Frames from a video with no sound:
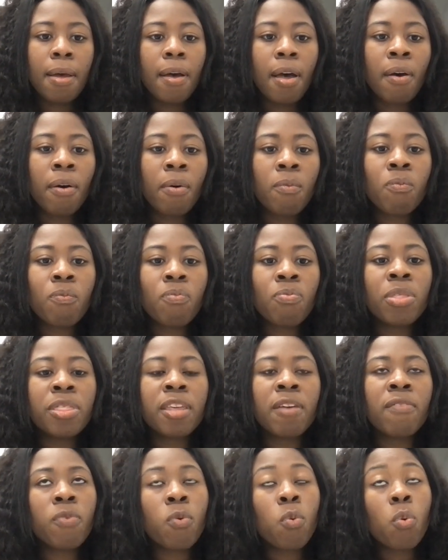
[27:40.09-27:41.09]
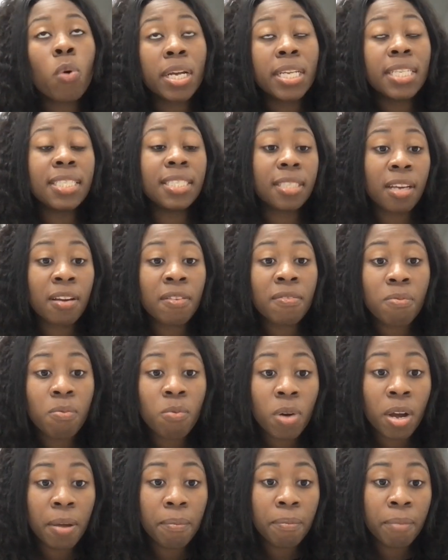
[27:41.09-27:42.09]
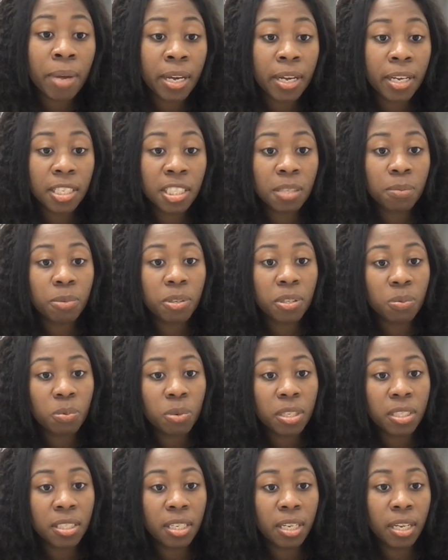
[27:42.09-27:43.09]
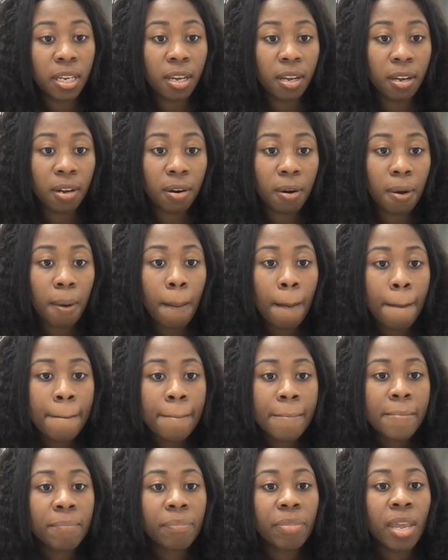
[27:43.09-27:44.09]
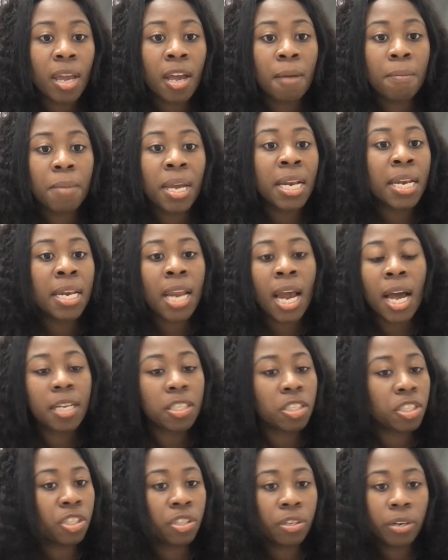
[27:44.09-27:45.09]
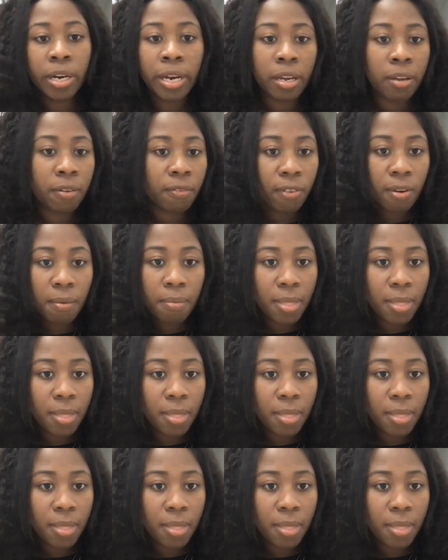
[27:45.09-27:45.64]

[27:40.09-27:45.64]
uh, the voice of what my customers want to hear um, and not straying from